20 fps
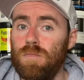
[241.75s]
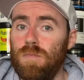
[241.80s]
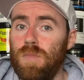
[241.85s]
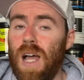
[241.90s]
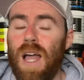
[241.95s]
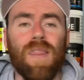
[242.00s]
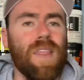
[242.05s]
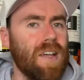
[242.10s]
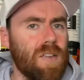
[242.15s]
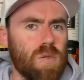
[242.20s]

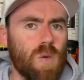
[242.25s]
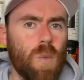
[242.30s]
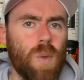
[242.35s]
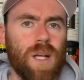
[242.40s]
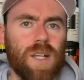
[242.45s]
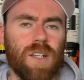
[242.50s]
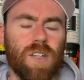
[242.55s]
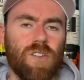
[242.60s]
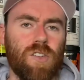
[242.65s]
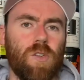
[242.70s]
And that's what we're going
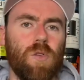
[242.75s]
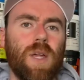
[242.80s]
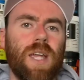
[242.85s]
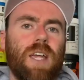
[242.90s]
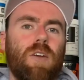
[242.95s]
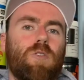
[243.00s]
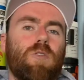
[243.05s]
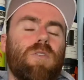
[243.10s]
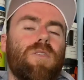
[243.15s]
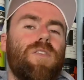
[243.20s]
to do here
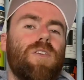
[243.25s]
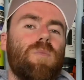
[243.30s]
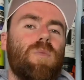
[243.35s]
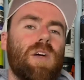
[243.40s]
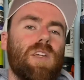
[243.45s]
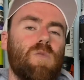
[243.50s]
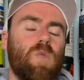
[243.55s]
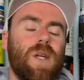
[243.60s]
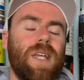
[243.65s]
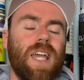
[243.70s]
at Review
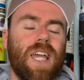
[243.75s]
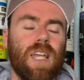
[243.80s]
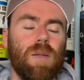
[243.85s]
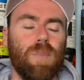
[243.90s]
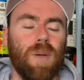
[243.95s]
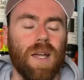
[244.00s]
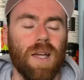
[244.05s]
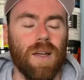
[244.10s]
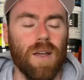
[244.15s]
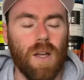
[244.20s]
Bros. We keep
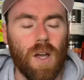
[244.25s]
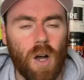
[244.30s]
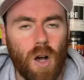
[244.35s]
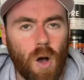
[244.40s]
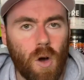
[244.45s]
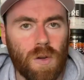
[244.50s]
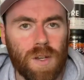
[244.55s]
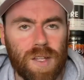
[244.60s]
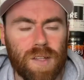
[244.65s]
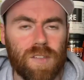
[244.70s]
it
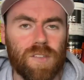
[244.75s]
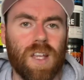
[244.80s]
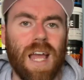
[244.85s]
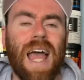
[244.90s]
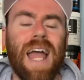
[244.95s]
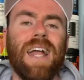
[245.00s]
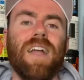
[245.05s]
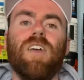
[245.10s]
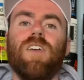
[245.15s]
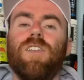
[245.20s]
honest
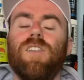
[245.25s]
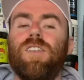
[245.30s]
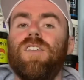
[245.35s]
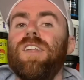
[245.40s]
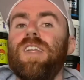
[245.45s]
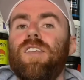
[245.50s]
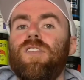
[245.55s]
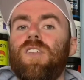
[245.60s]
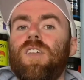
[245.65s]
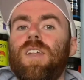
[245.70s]
and
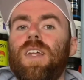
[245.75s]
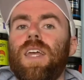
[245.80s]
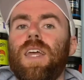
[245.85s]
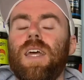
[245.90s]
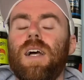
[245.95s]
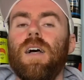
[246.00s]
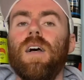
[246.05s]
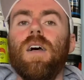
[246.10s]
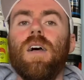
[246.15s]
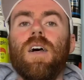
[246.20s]
consistent here.
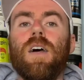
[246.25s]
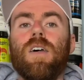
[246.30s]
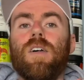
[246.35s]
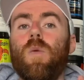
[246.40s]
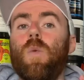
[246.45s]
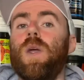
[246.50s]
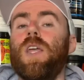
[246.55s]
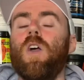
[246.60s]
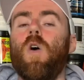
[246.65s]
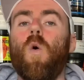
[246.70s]

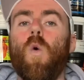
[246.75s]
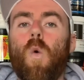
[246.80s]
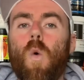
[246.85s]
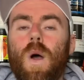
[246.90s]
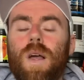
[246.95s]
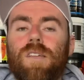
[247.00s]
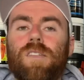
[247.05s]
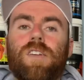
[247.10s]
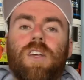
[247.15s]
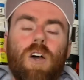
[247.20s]
We
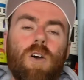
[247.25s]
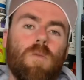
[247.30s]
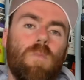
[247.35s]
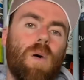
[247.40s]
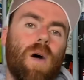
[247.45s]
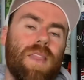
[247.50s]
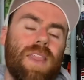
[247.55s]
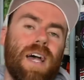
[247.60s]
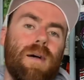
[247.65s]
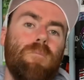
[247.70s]
always go
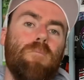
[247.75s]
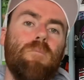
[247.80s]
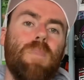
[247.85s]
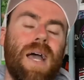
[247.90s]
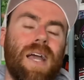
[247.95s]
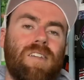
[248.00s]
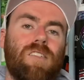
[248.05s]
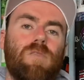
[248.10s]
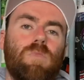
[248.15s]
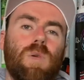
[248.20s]
by that
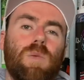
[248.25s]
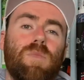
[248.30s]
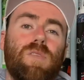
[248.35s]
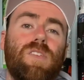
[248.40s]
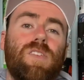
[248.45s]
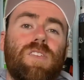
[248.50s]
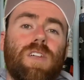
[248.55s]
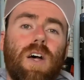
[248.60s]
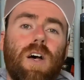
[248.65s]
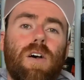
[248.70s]
maximum
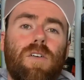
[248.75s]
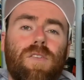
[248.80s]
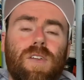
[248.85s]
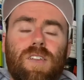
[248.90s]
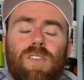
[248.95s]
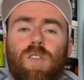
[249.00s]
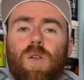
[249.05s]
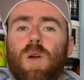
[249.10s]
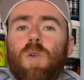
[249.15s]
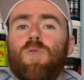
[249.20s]
serving.
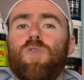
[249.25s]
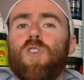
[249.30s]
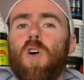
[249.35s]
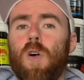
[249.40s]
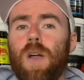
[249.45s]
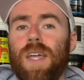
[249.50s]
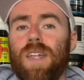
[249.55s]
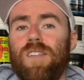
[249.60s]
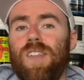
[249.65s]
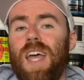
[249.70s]
So it'll
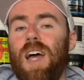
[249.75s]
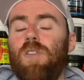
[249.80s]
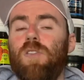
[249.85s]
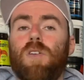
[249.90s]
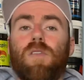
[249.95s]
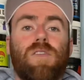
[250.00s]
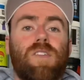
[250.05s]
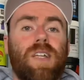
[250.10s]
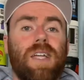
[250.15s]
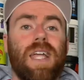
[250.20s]
knock it down,
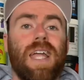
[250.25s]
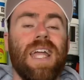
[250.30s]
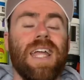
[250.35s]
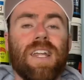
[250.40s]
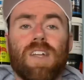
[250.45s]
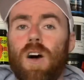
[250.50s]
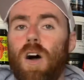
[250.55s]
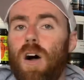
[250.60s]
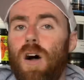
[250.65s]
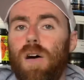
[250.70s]
obviously, in
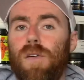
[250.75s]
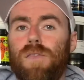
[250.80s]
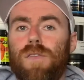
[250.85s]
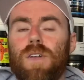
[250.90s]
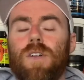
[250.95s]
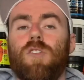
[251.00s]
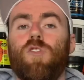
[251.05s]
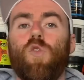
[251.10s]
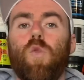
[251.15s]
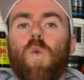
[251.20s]
half,
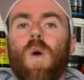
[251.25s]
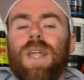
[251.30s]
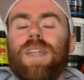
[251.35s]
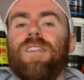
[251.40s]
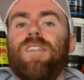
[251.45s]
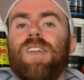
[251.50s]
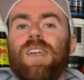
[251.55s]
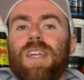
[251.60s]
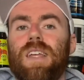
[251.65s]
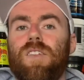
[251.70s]

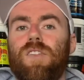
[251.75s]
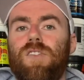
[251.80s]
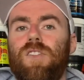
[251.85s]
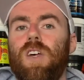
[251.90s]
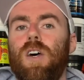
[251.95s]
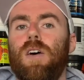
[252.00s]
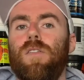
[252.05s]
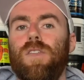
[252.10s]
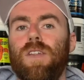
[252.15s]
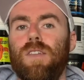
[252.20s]
20
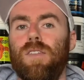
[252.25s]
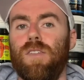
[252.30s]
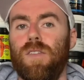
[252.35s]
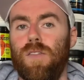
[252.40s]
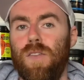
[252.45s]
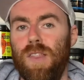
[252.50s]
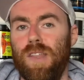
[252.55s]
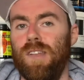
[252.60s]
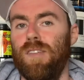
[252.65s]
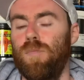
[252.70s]
servings for
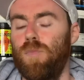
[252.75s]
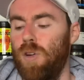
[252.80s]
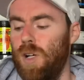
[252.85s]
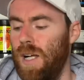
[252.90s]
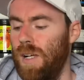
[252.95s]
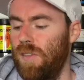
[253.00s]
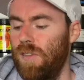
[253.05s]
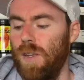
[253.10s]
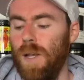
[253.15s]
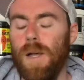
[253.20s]
this product.